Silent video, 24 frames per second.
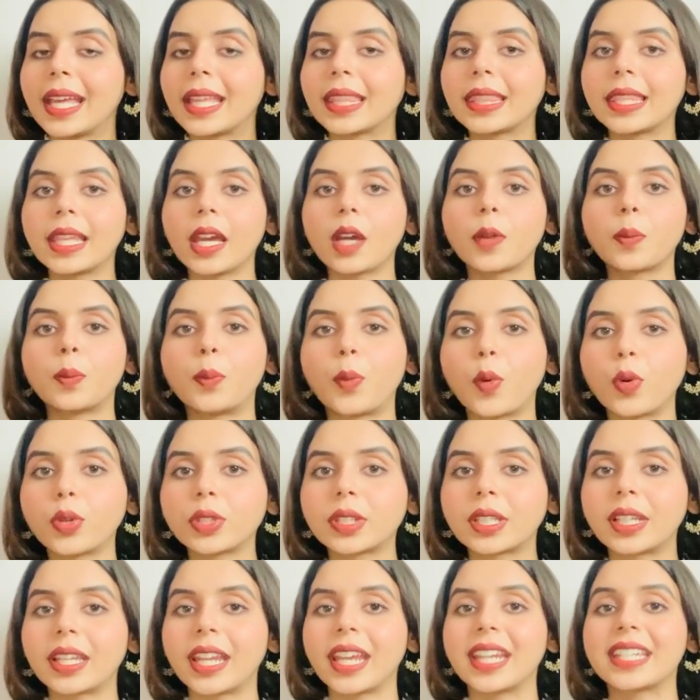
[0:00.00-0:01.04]
They are
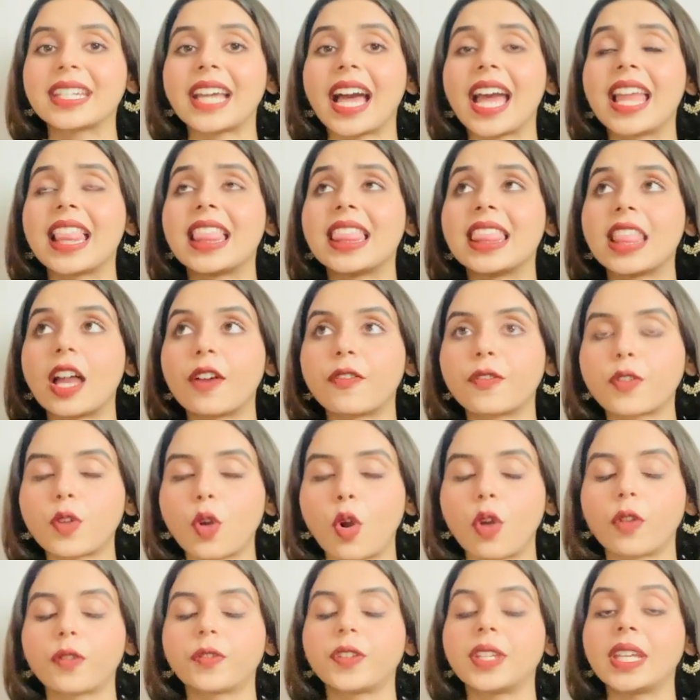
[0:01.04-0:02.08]
both great. I love
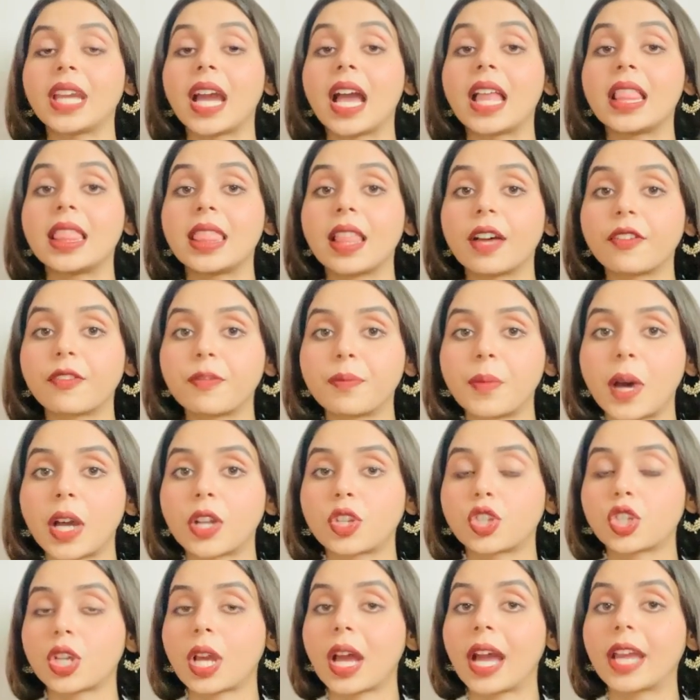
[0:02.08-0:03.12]
coffee, I love matcha.